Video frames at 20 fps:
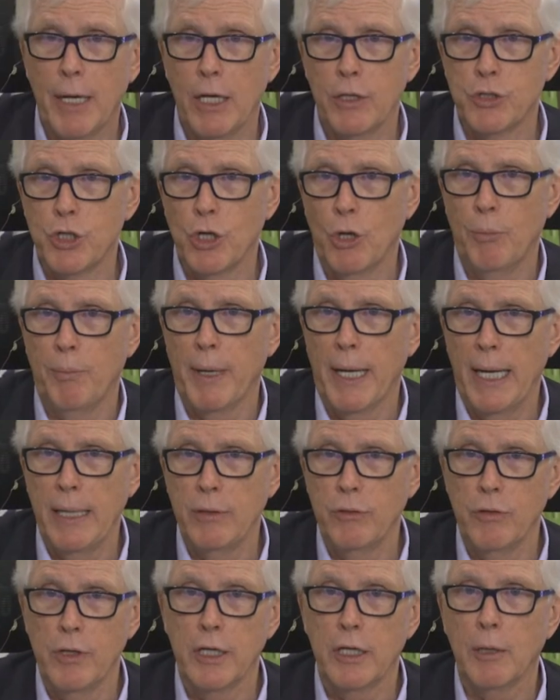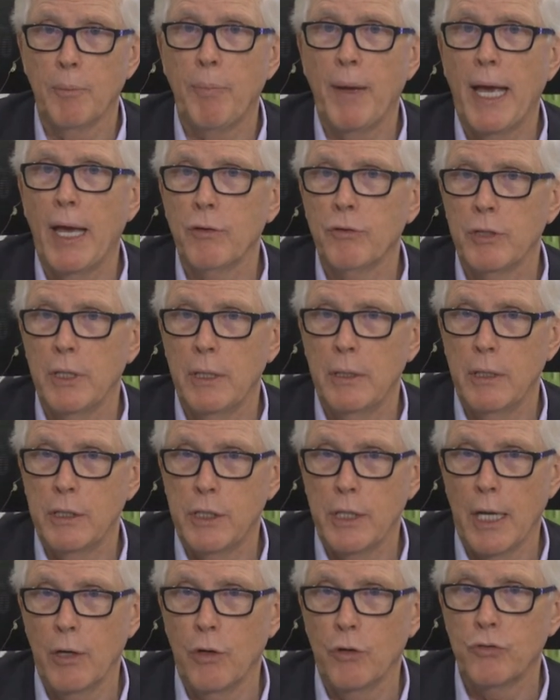about Joe Biden's incapacity
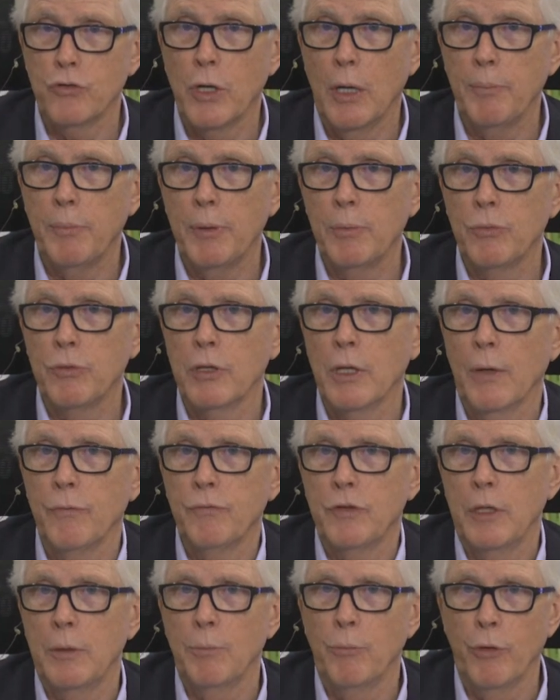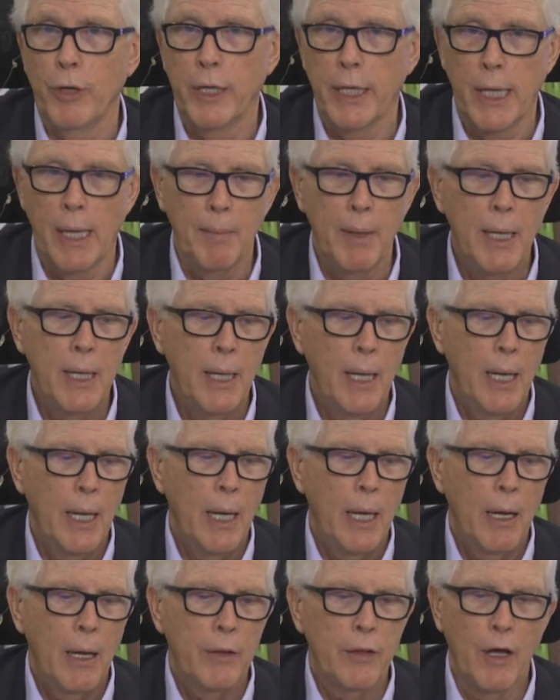that Donald Trump himself didn't bring up.
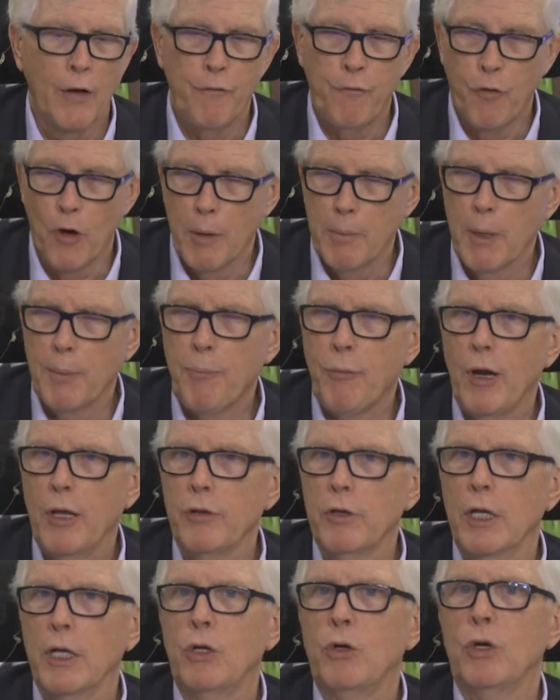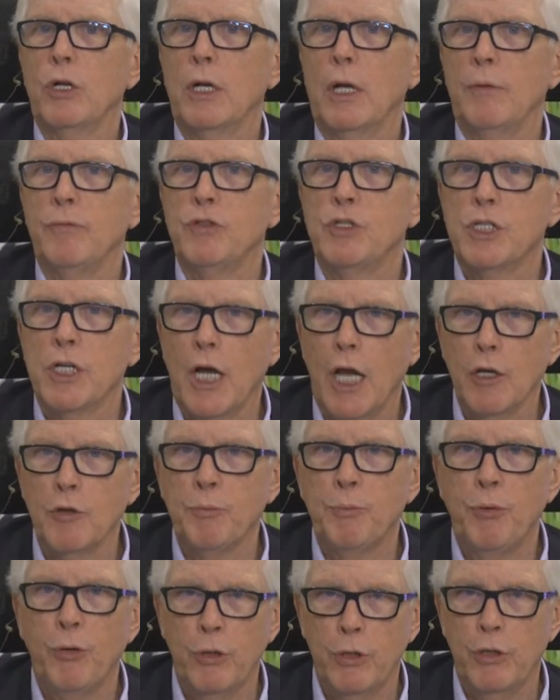The former president could have
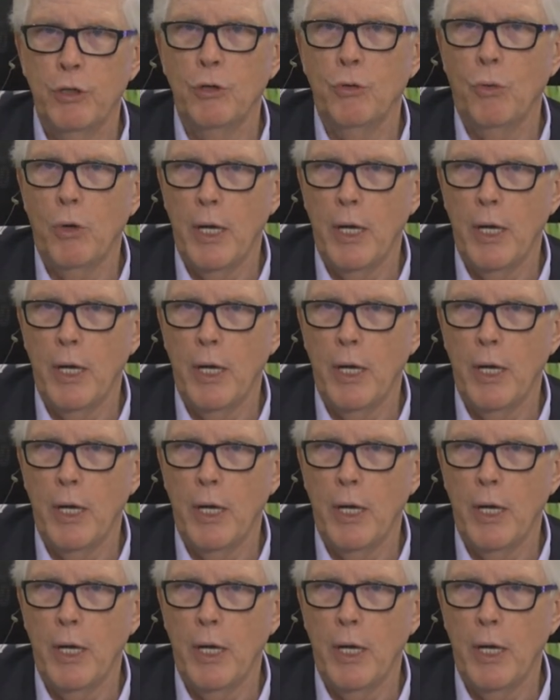just put it